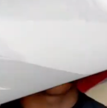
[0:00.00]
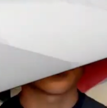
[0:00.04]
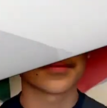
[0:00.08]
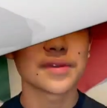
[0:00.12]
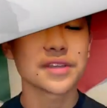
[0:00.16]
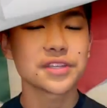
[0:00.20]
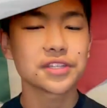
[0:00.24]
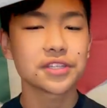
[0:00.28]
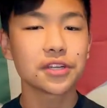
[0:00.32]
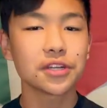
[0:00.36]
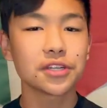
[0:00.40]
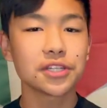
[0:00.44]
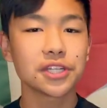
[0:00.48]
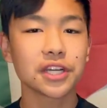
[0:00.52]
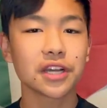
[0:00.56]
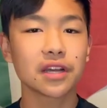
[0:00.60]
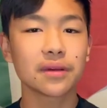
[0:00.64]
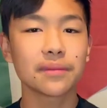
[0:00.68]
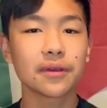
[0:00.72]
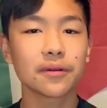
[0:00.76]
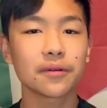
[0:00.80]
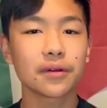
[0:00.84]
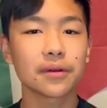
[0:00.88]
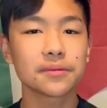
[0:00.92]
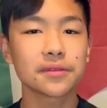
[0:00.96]
Make sure to check out
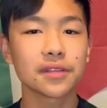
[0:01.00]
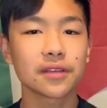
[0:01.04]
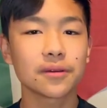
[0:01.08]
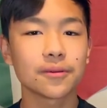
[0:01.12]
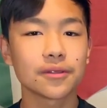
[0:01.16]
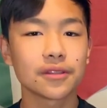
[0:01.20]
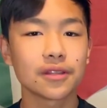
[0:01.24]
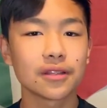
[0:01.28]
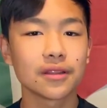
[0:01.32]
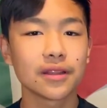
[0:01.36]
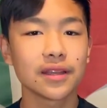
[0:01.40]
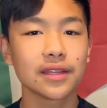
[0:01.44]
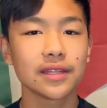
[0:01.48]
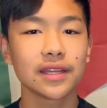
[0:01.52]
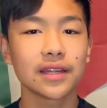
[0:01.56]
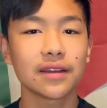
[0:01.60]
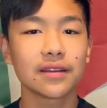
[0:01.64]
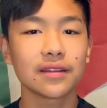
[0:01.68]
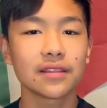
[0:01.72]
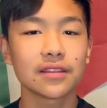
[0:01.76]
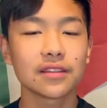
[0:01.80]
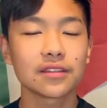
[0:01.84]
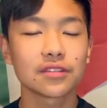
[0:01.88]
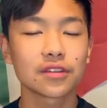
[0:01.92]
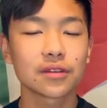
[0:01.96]
my website with the link
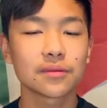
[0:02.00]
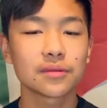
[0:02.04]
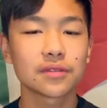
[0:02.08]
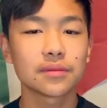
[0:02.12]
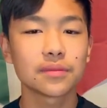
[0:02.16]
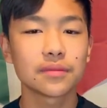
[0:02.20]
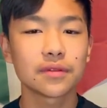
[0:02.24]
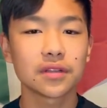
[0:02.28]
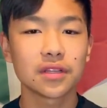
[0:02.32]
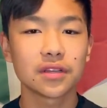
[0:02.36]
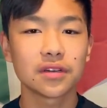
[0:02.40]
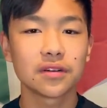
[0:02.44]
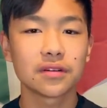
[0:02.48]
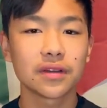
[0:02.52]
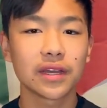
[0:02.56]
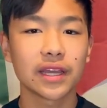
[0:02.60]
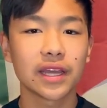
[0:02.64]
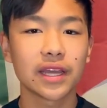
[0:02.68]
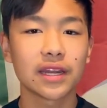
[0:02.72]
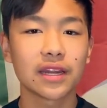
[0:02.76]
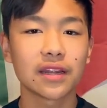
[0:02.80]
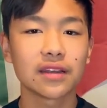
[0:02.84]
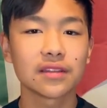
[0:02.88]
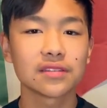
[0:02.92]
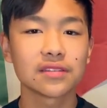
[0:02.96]
down in the description below,
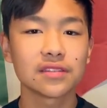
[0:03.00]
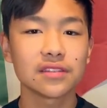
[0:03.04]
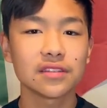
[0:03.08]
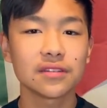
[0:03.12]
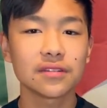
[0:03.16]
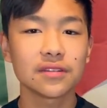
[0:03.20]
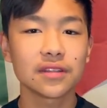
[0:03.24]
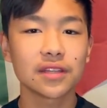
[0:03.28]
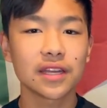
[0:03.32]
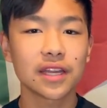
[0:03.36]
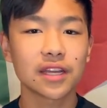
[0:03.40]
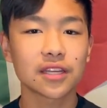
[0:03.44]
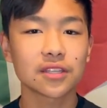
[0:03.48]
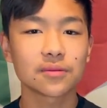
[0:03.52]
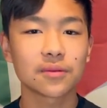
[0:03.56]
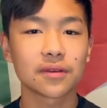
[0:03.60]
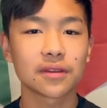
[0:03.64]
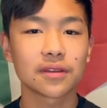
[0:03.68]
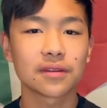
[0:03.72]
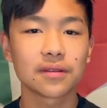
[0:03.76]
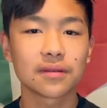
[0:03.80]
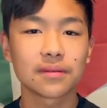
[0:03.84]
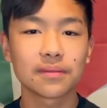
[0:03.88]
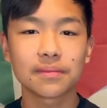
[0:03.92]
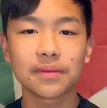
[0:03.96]
and I'll see you in the next
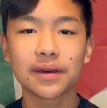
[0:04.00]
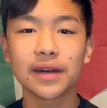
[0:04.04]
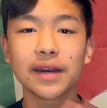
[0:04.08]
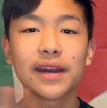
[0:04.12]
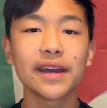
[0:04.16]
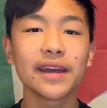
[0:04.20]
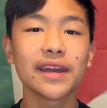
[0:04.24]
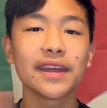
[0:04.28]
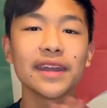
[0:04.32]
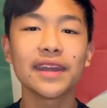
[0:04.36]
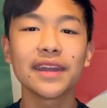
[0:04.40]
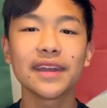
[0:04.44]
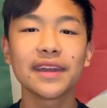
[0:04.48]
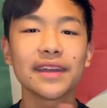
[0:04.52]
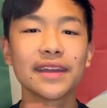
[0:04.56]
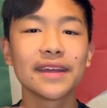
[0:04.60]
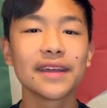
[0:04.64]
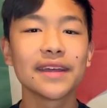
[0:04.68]
one. Bye!